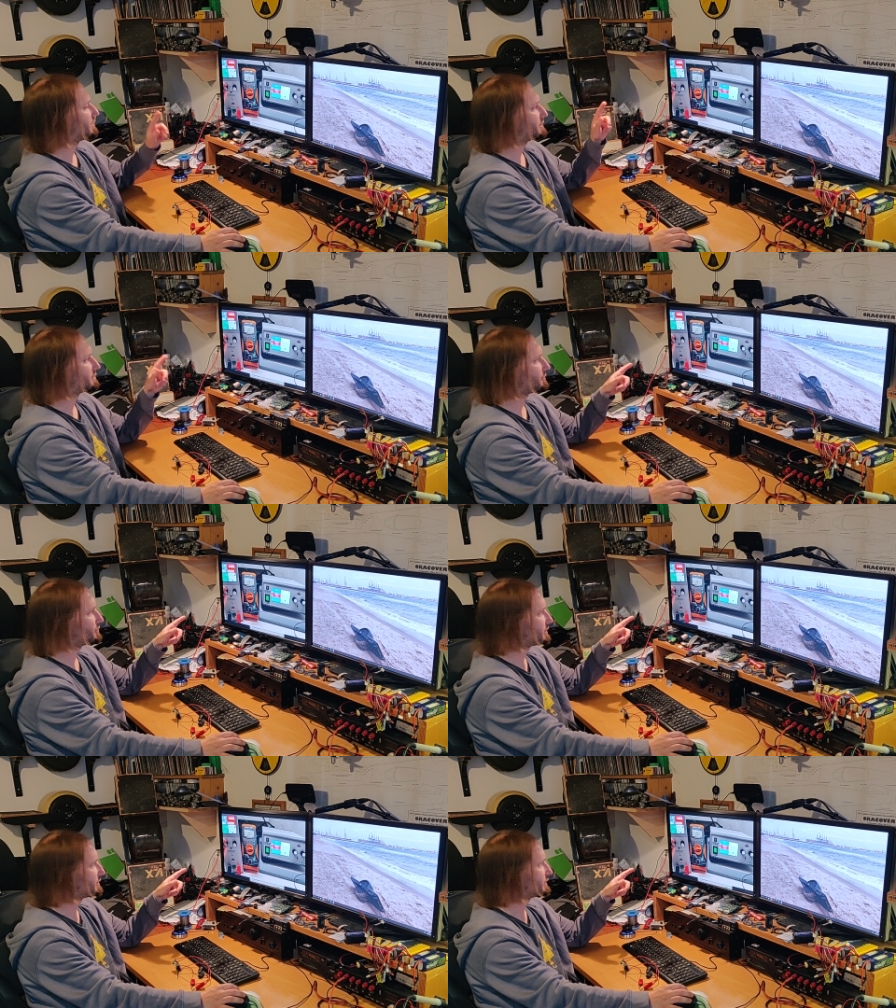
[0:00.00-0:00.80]
Let's
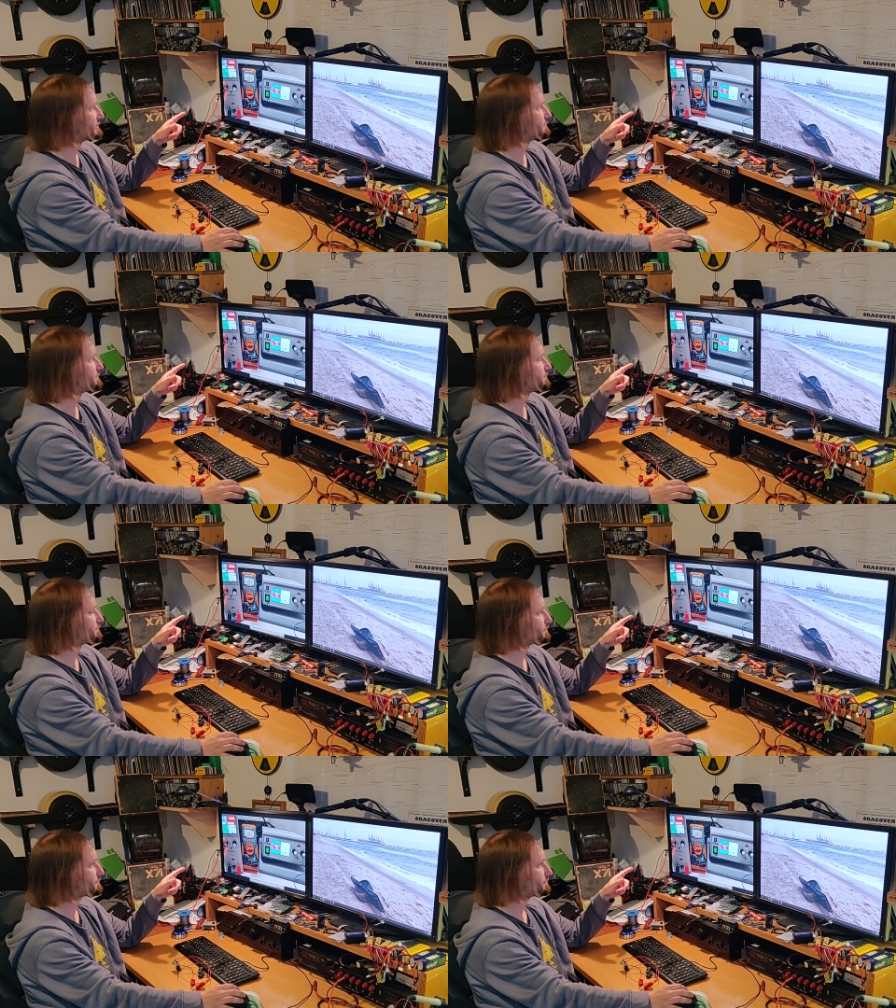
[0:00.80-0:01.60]
stop right there.
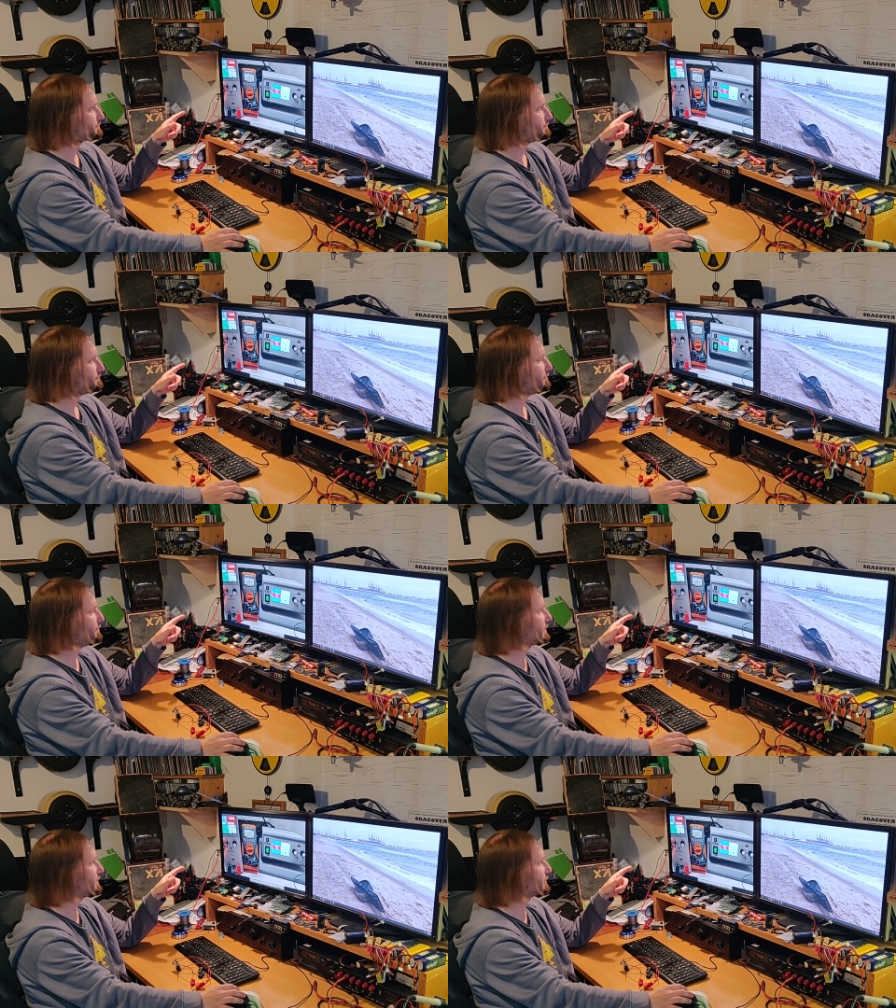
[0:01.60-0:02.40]

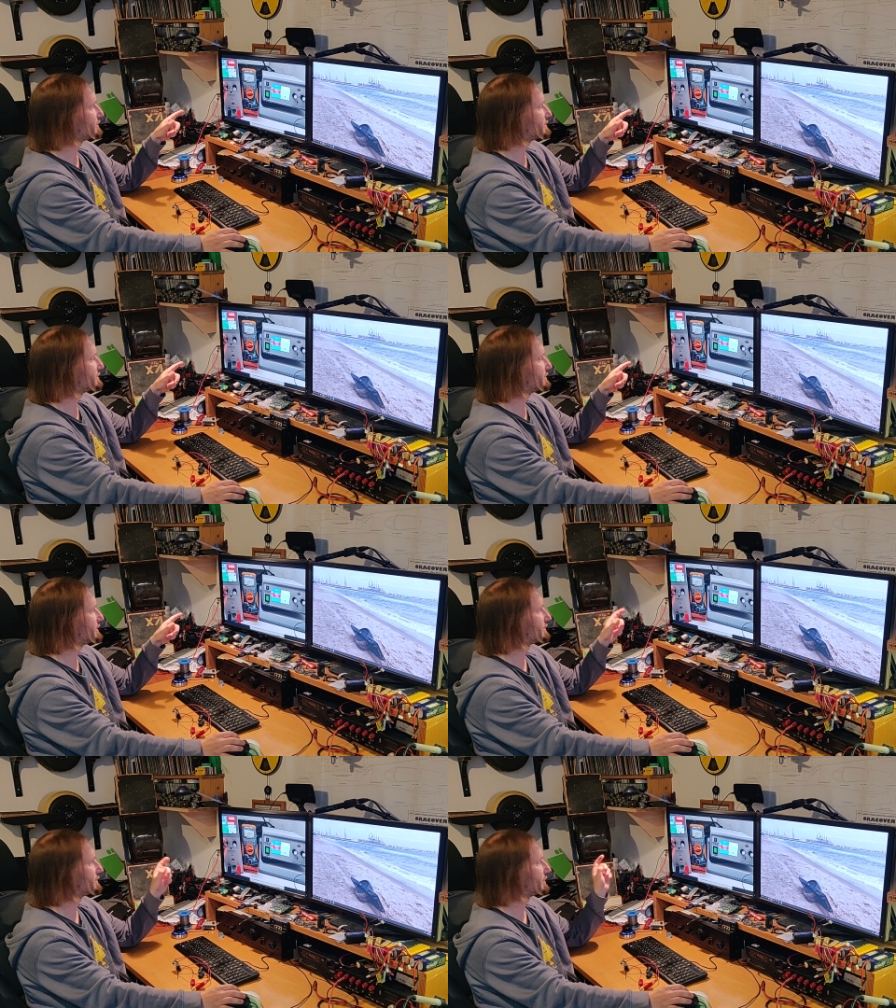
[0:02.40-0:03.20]
You can
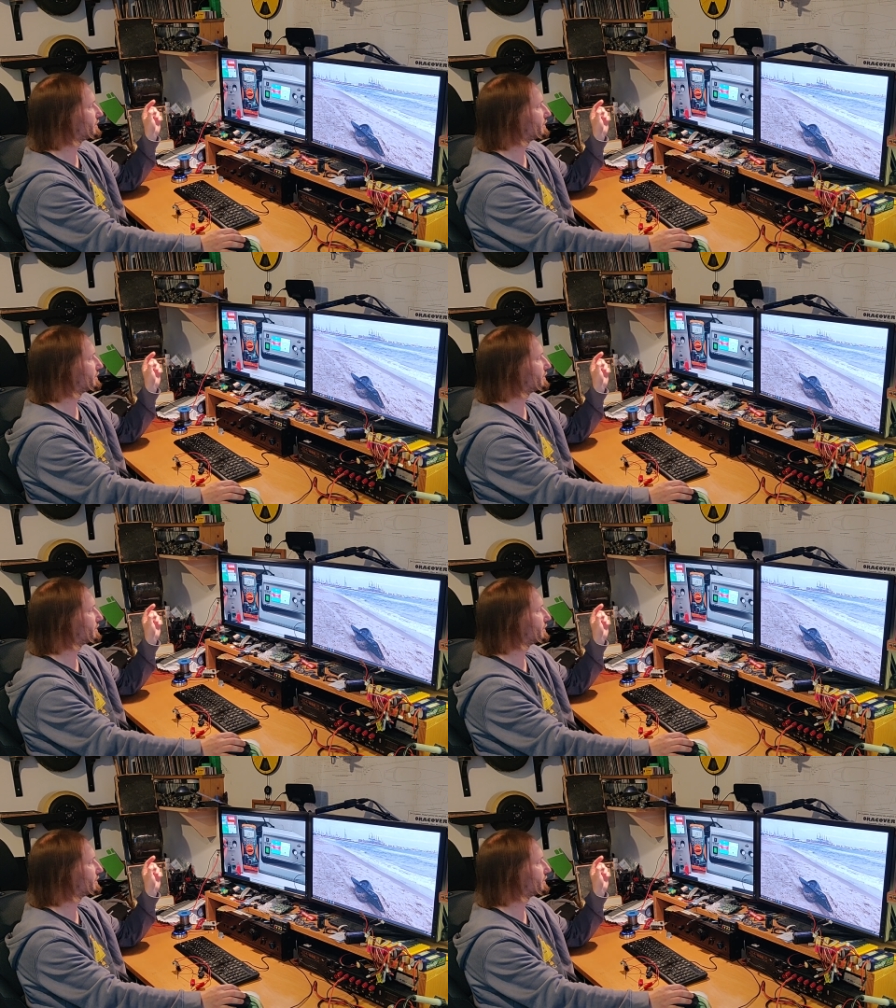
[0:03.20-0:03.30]
see at